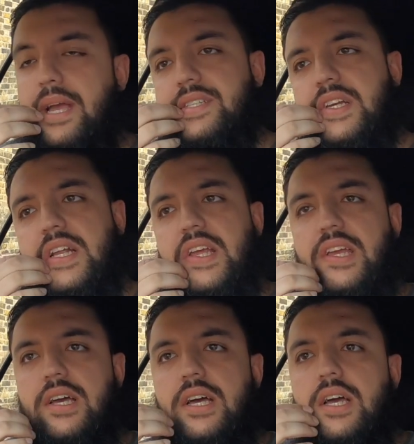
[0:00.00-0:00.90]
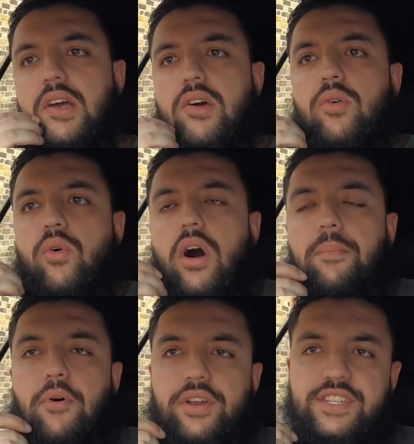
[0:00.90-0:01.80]
basically,
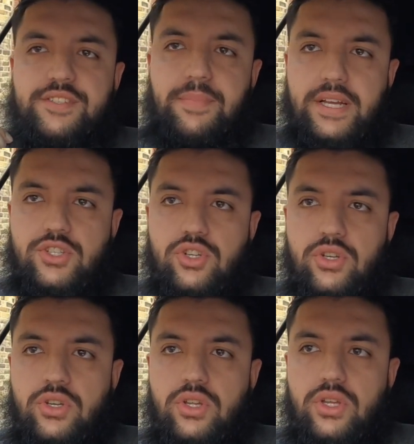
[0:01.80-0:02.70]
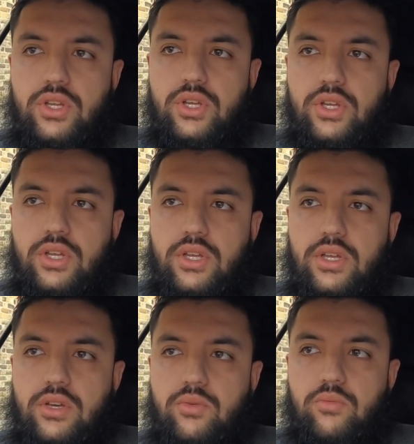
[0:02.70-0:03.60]
upon inspection,
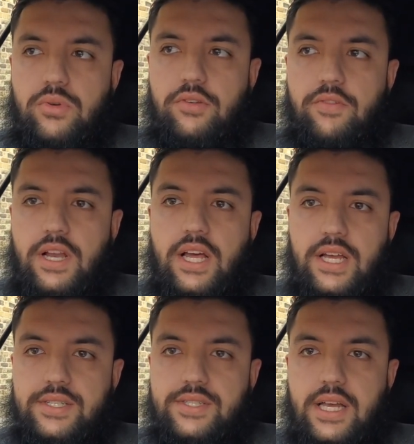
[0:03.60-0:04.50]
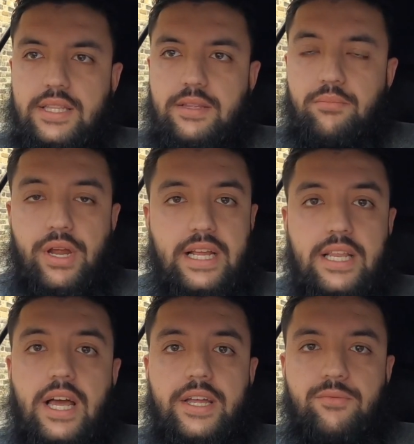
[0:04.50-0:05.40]
we realized that the
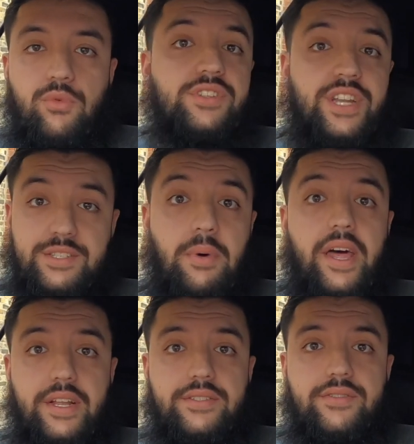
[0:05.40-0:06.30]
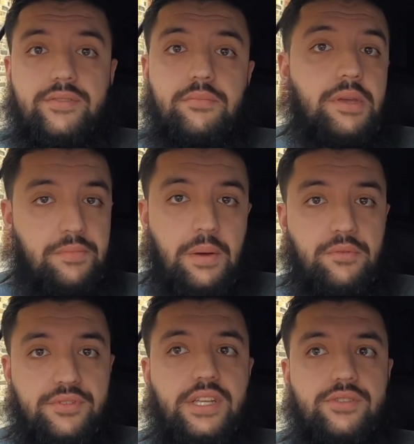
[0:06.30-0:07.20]
brake line wasn't as bad as
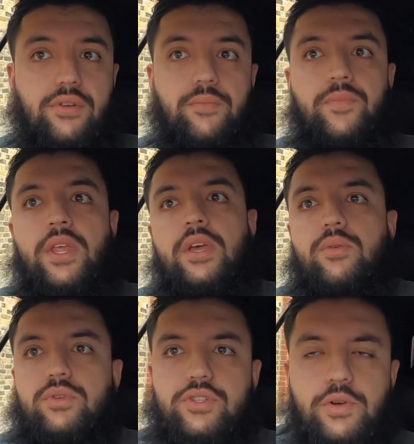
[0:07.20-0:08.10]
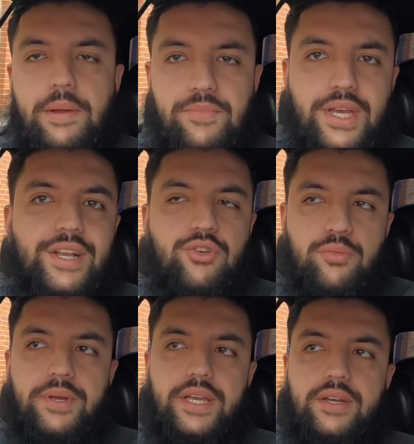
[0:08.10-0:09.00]
BMW said so. We scraped it a
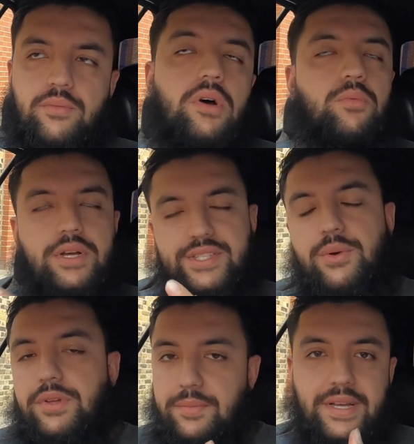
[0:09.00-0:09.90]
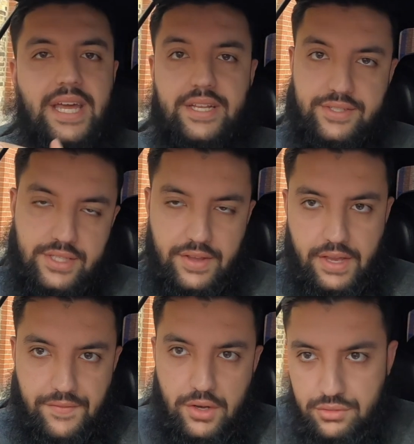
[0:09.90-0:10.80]
little bit. Well, let's say with the mechanics, they
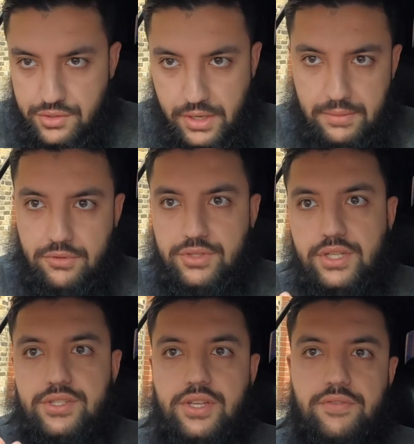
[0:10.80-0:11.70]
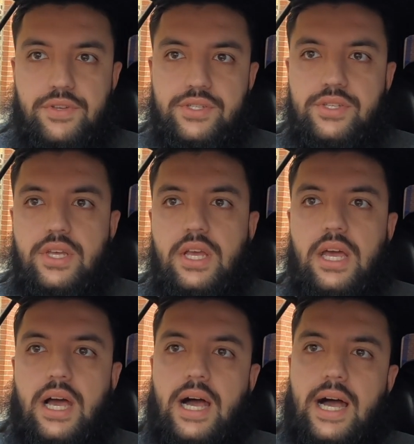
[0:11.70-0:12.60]
give a little scrape to see the surface,
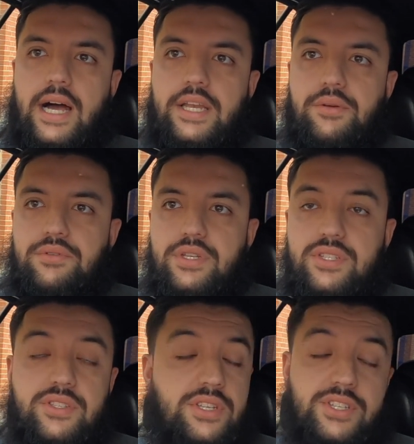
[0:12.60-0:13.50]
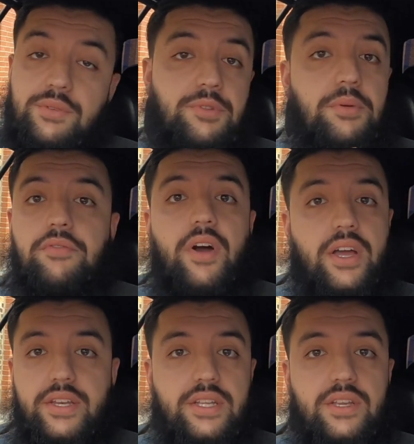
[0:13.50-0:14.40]
and it seemed to be
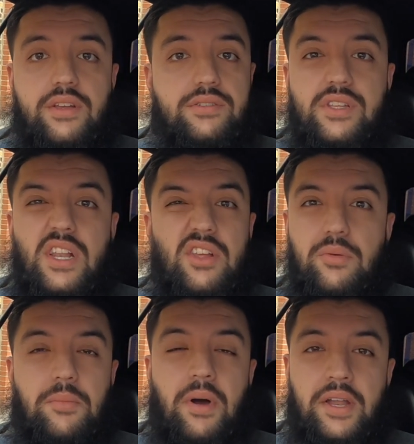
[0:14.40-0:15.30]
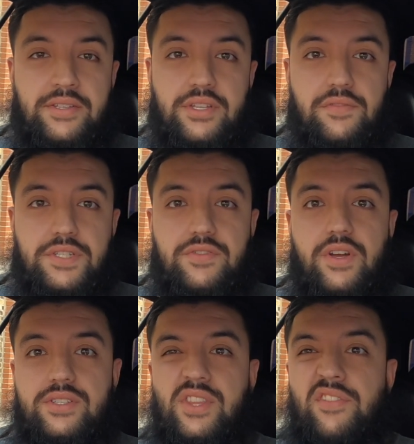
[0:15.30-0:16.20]
fine. You know, it's a little bit minor surface
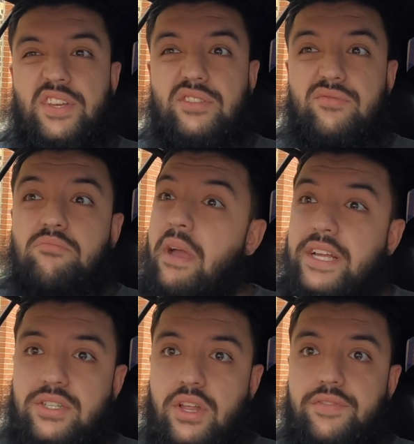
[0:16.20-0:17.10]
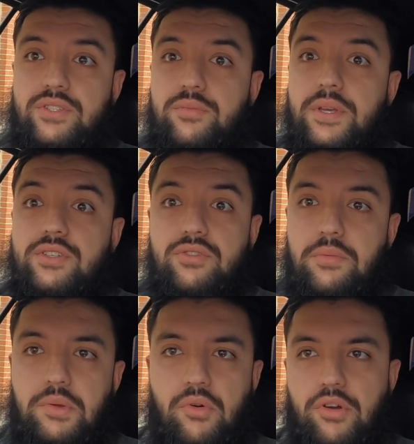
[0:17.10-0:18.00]
rust, nothing major, nothing to be
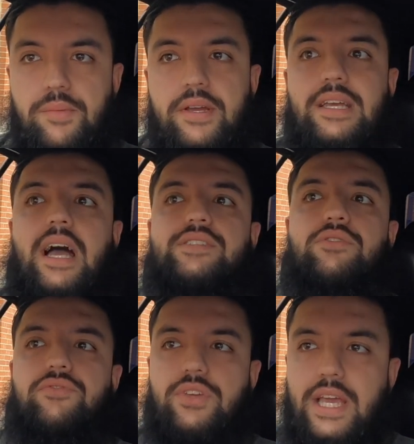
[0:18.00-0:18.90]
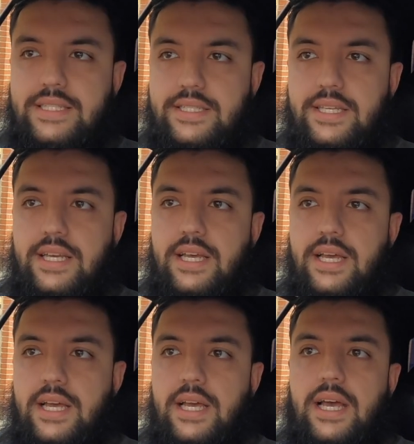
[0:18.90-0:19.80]
extremely worried about as of yet.
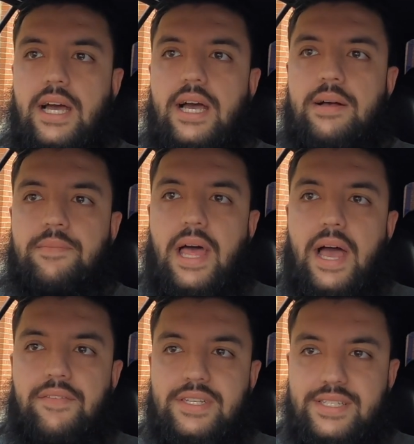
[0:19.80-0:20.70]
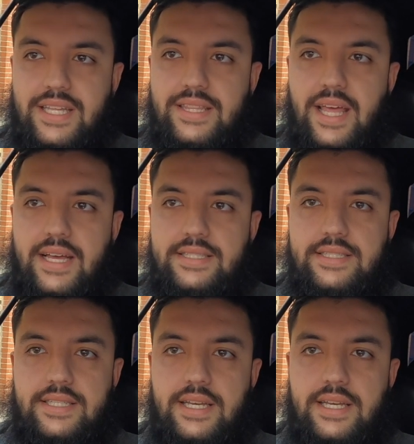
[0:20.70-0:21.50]
Having said that,